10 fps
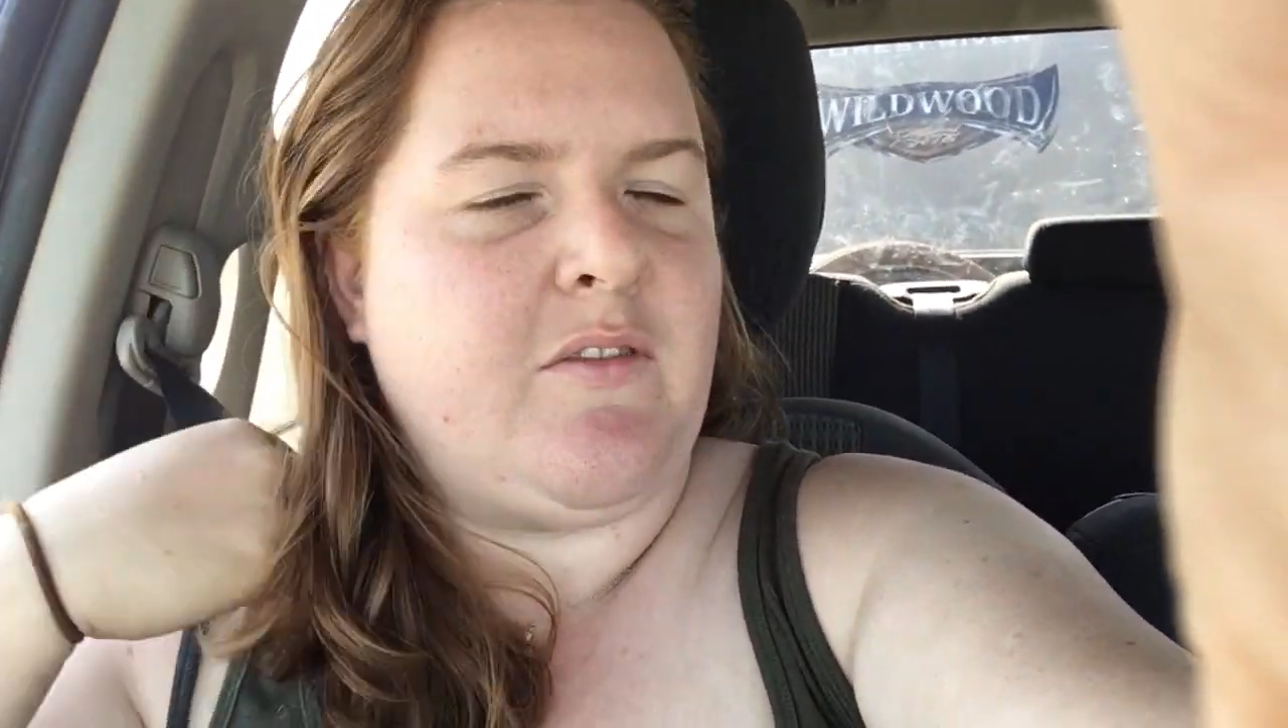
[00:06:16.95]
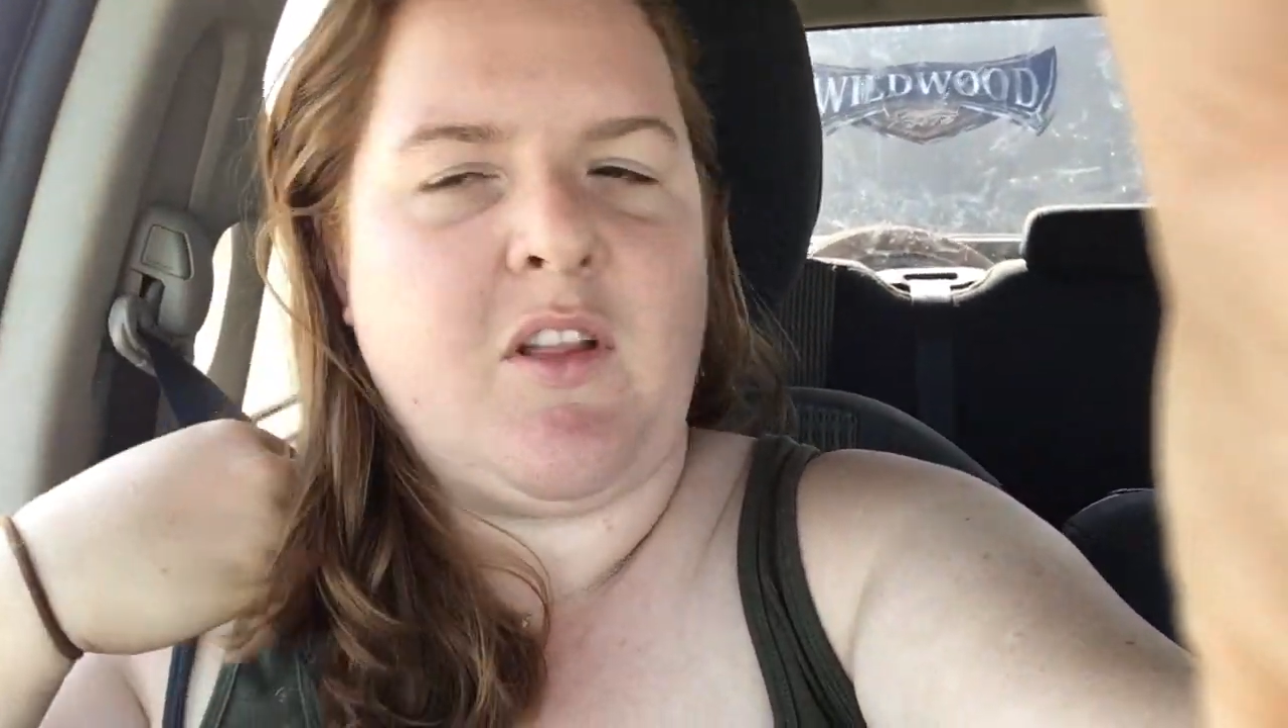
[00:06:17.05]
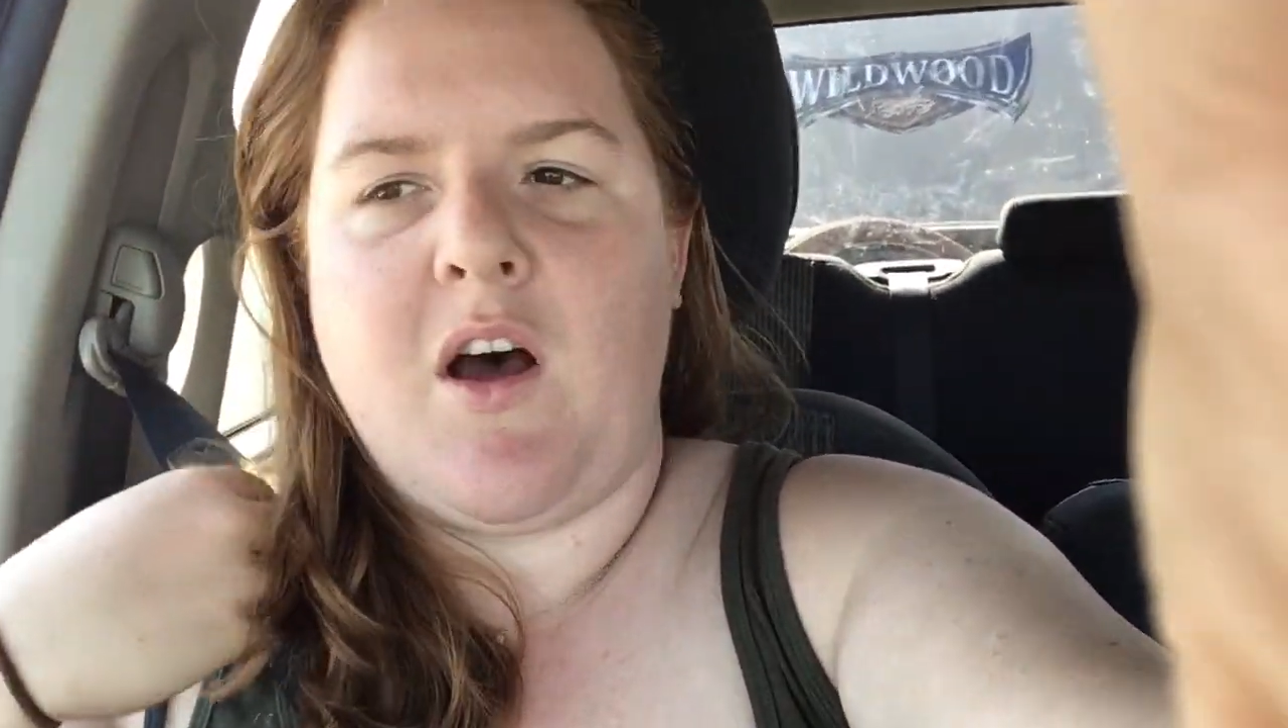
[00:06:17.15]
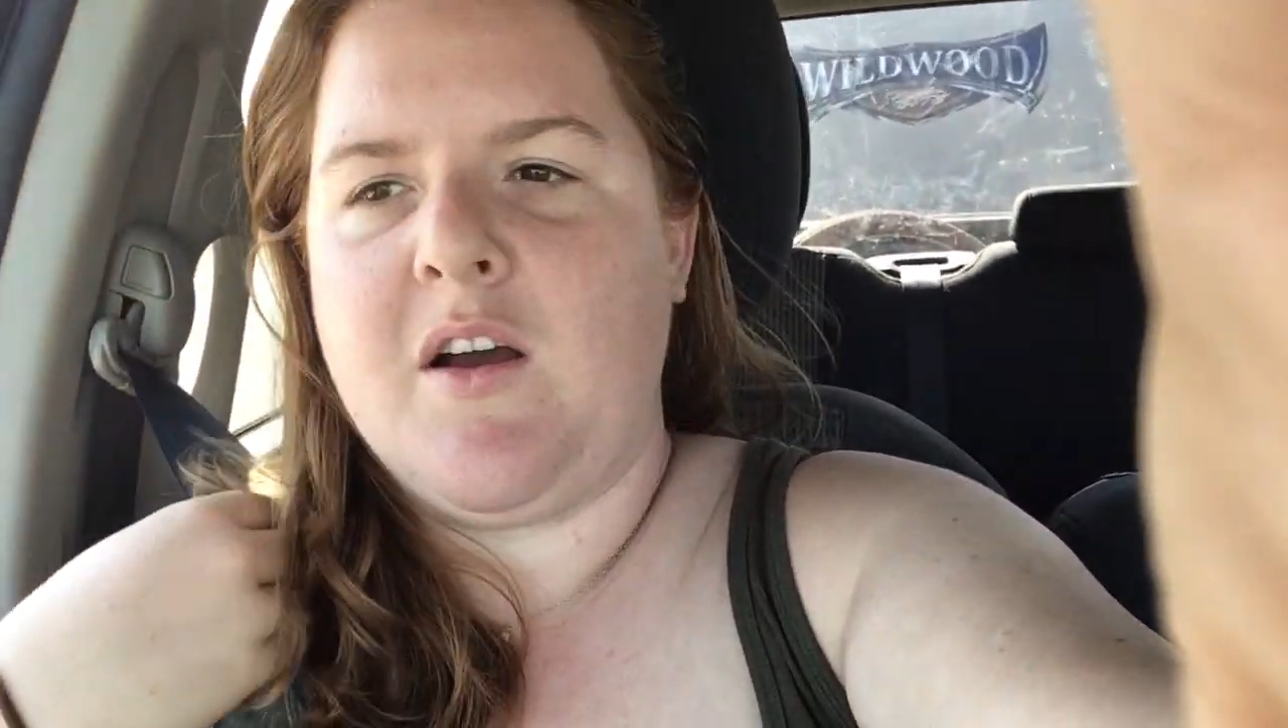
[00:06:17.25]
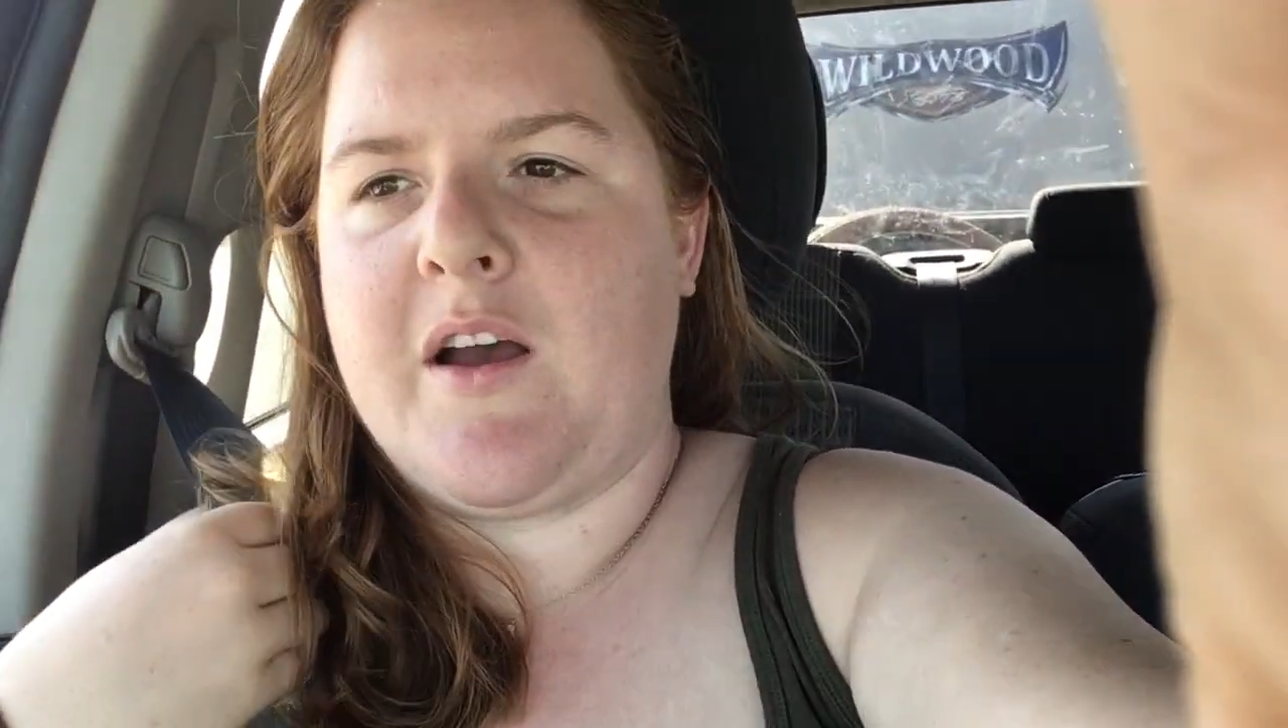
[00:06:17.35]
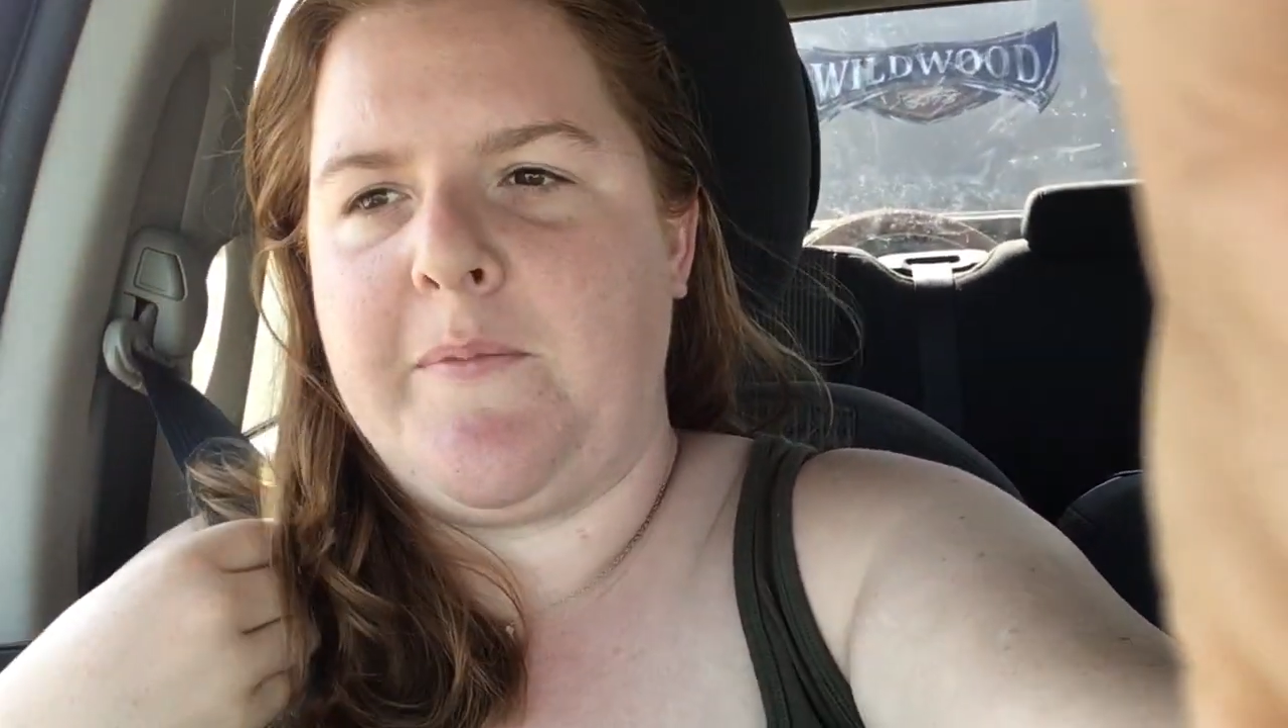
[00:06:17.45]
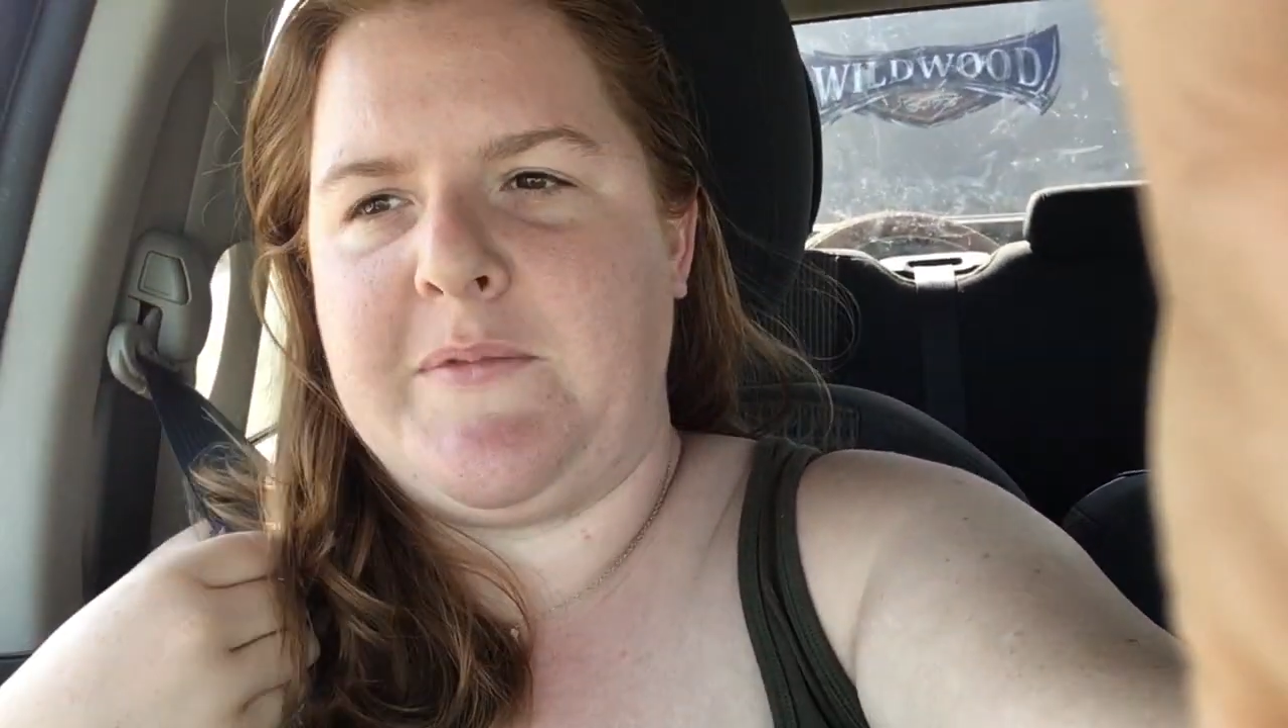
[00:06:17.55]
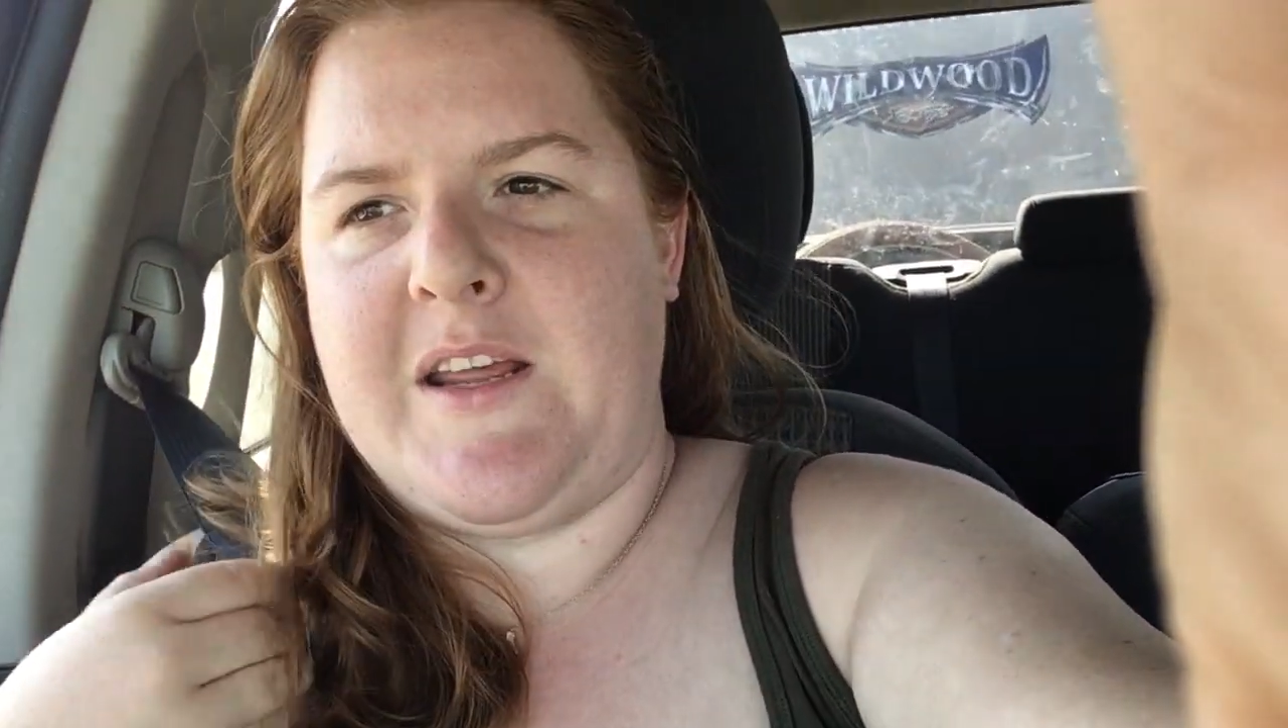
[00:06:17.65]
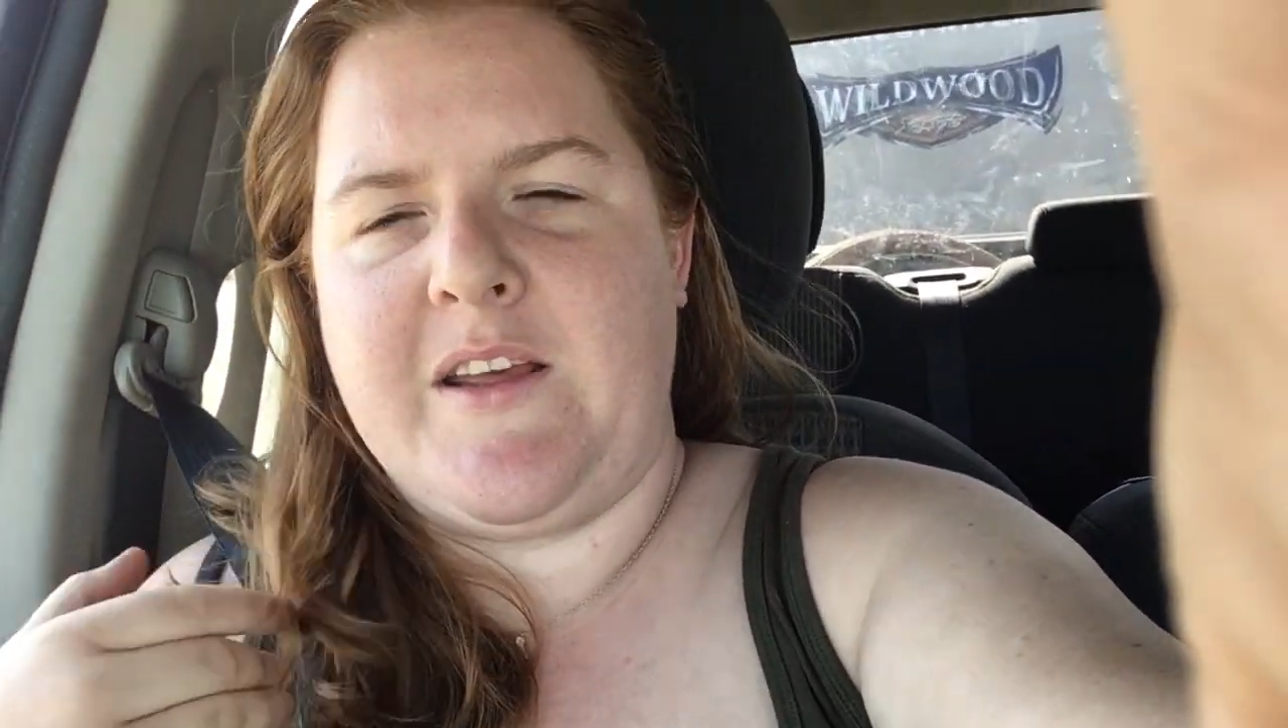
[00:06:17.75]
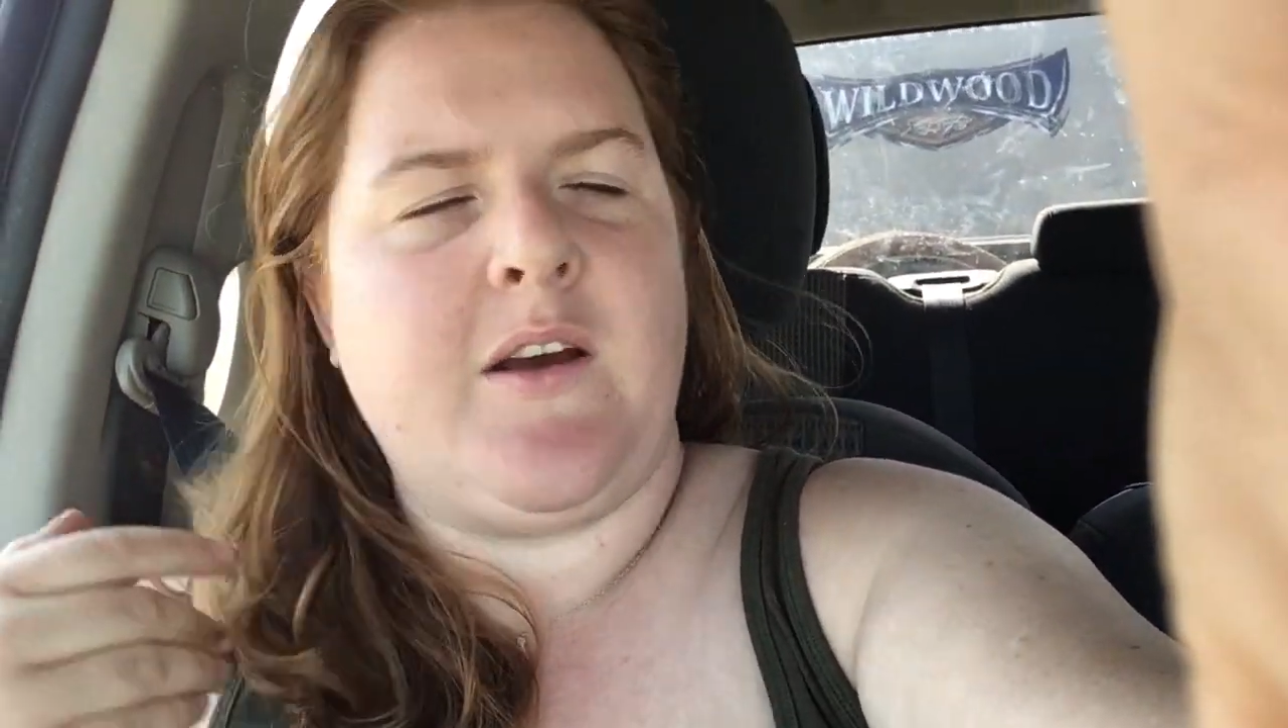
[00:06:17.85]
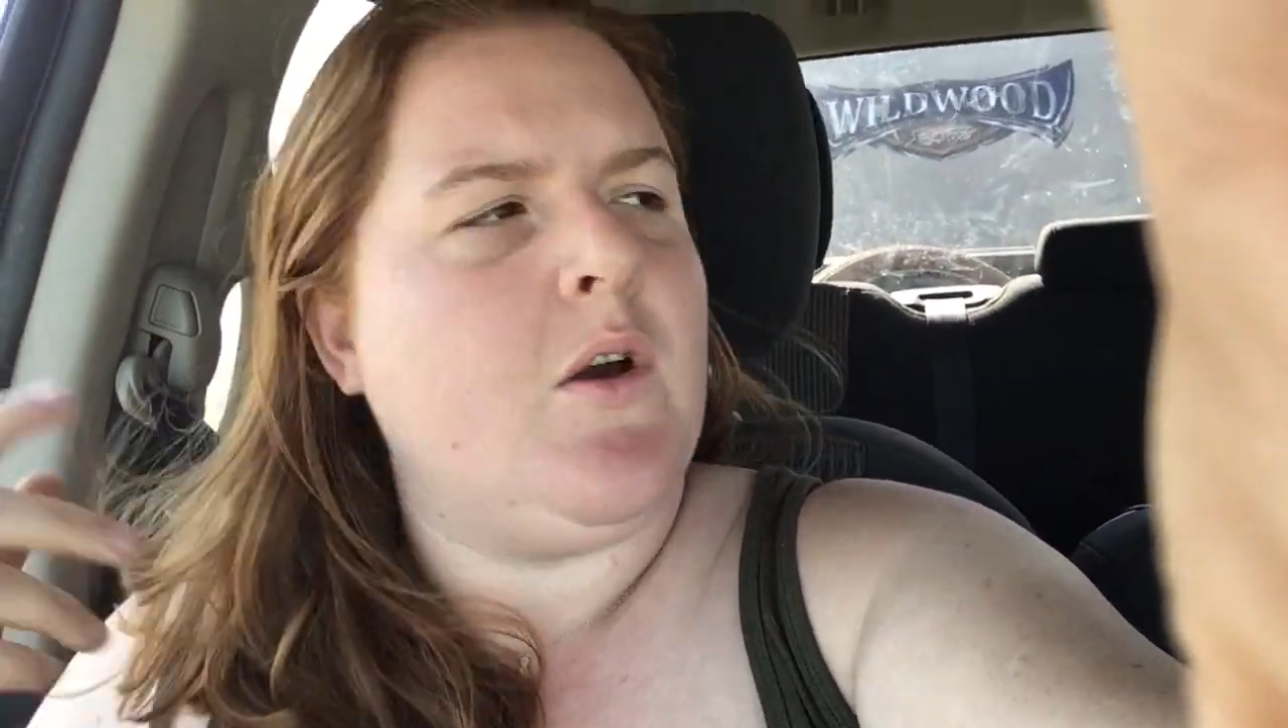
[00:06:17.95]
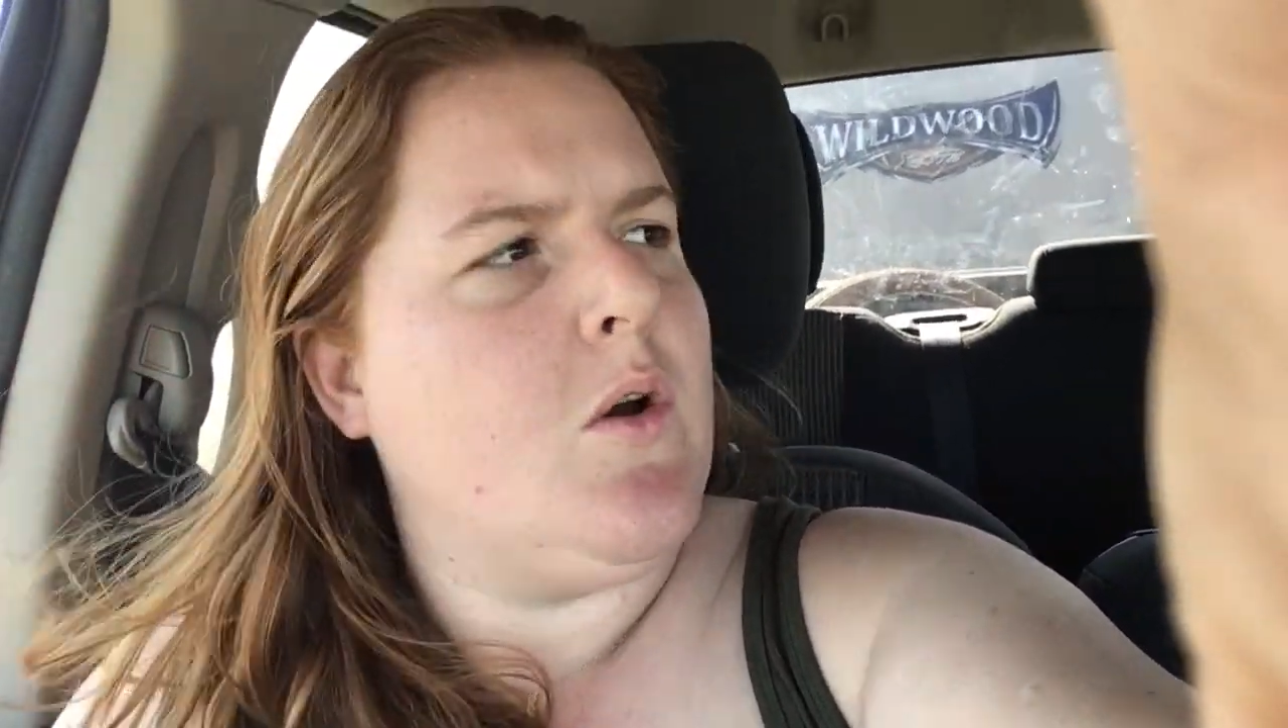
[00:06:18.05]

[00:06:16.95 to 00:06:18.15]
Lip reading: vlog update.